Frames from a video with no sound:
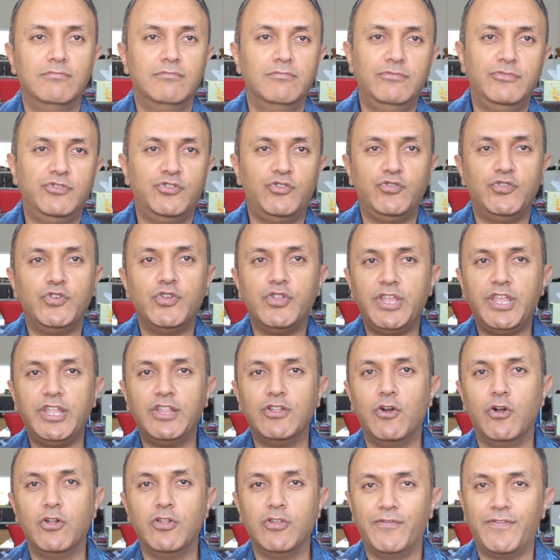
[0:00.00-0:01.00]
Do you need
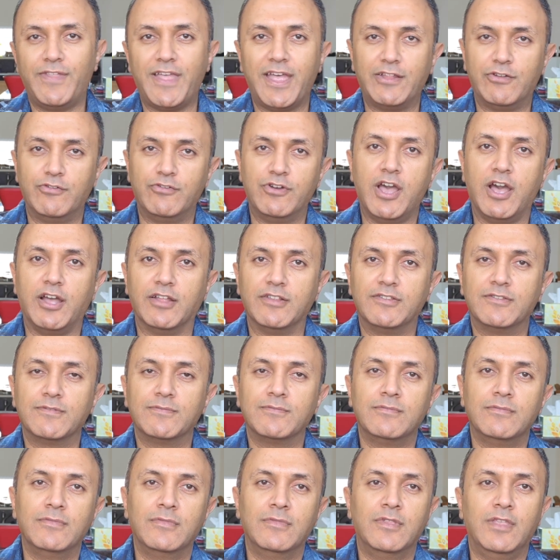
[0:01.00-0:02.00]
all of that or not?
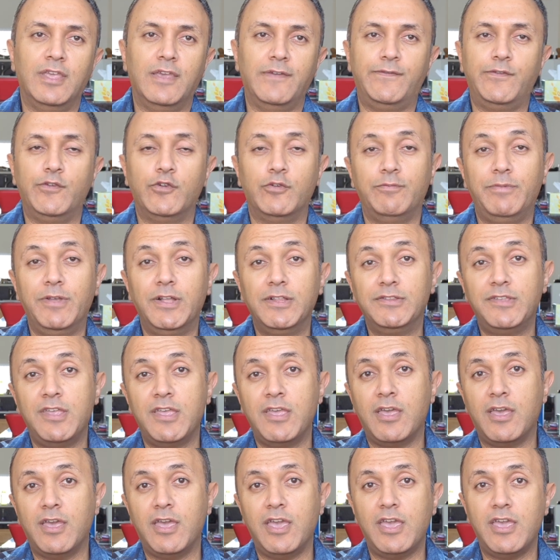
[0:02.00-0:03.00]
If you're
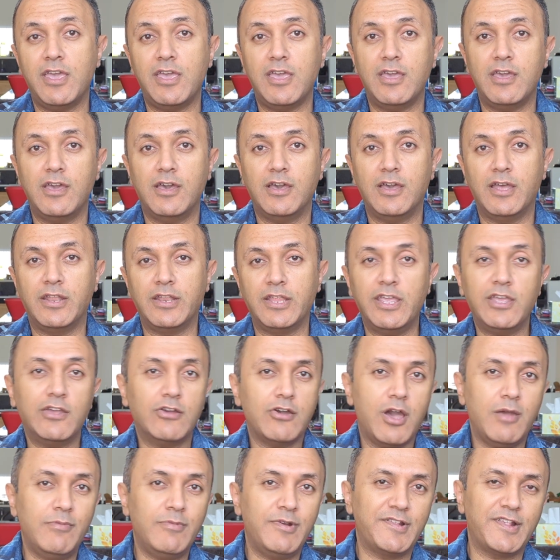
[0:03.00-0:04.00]
building an
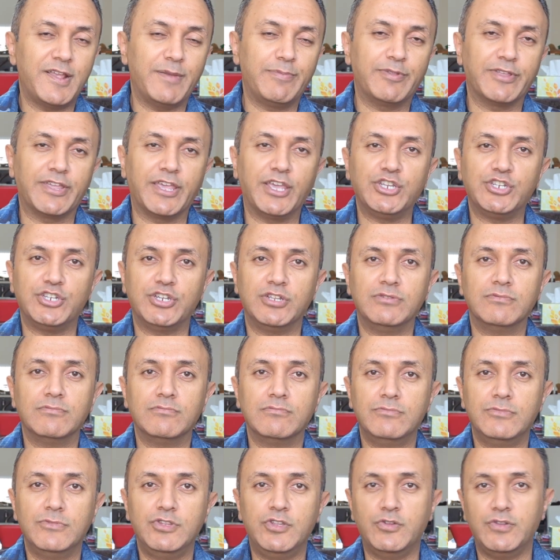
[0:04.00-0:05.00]
e-commerce application,
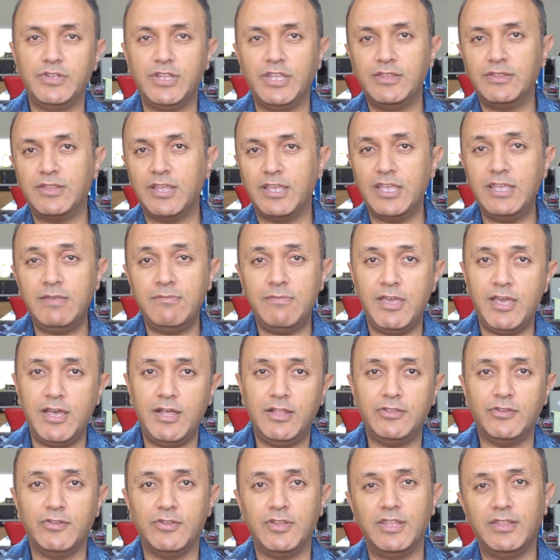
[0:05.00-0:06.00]
you need the
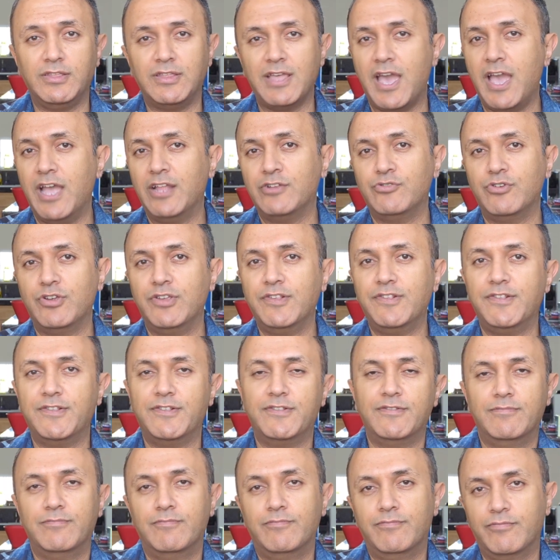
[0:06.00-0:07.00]
email, you need the
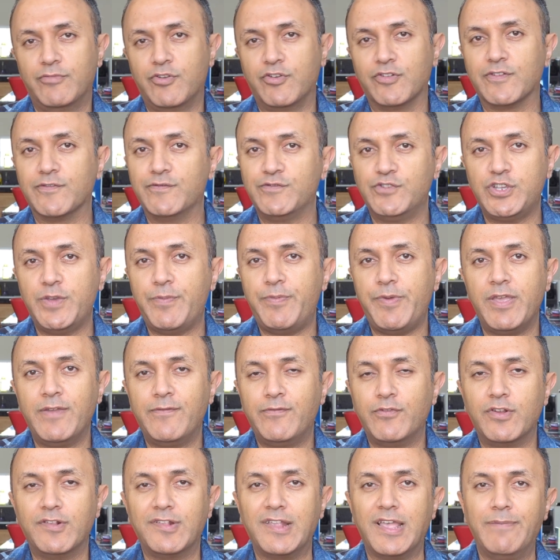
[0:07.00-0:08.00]
address because of shipping,
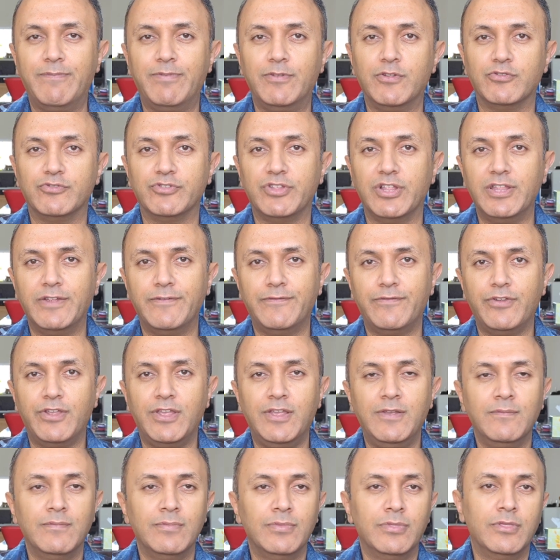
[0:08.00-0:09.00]
for example, or
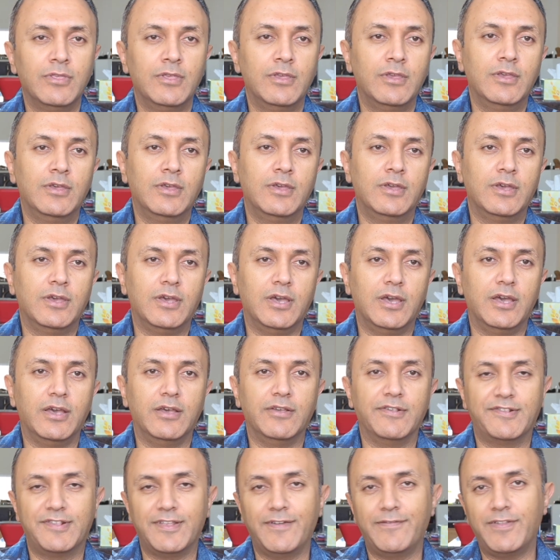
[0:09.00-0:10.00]
delivery,
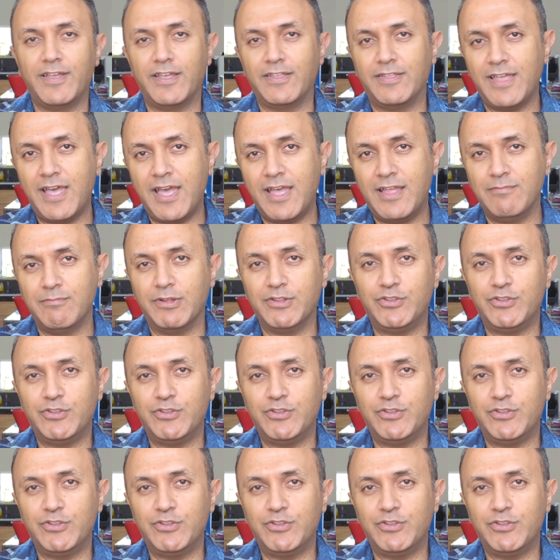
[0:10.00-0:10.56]
stuff like that.